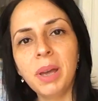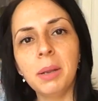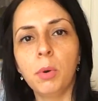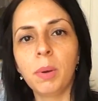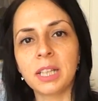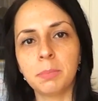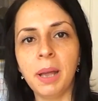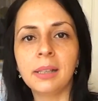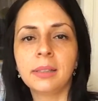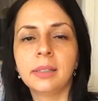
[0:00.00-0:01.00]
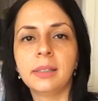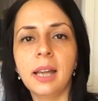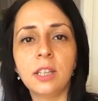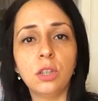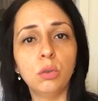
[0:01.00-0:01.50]
minimum expenses
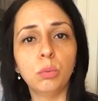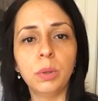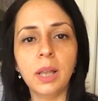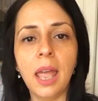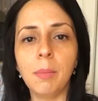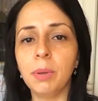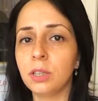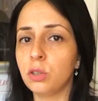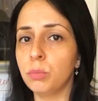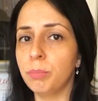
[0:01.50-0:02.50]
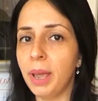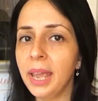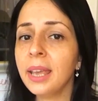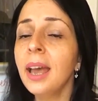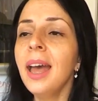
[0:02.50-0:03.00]
that you will able to
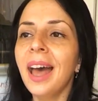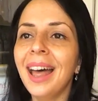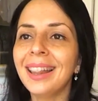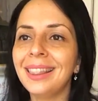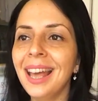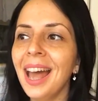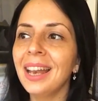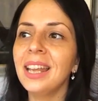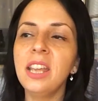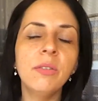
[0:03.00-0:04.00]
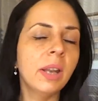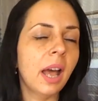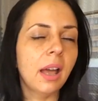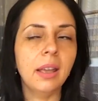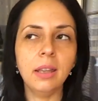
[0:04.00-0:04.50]
make, and then
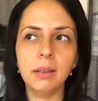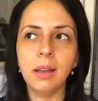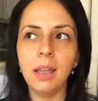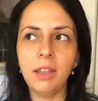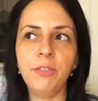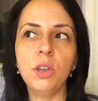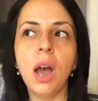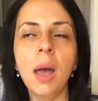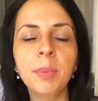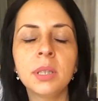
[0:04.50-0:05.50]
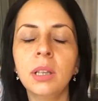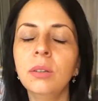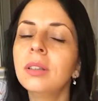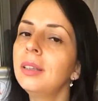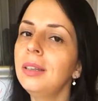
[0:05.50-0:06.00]
even if you
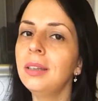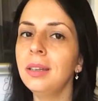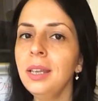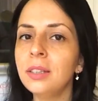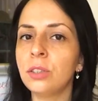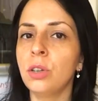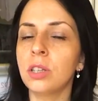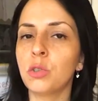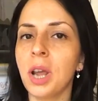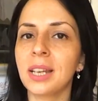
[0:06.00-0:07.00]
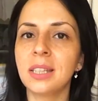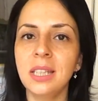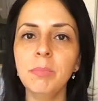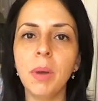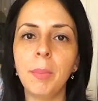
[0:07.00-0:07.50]
absolutely need to
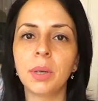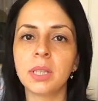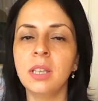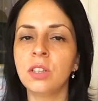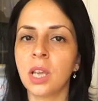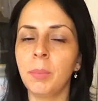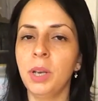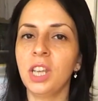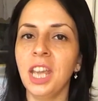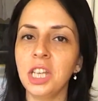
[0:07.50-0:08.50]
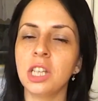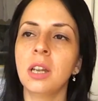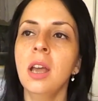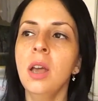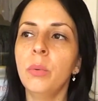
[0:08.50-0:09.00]
attract team members into
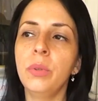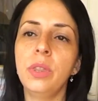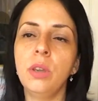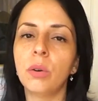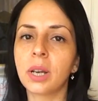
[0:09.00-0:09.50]
communication with